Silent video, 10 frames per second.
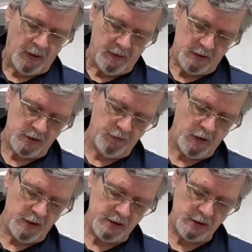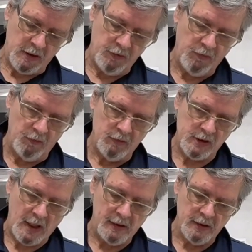This is very stiff
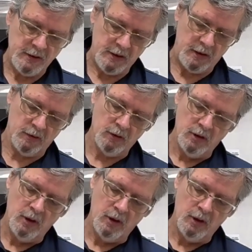stainless steel,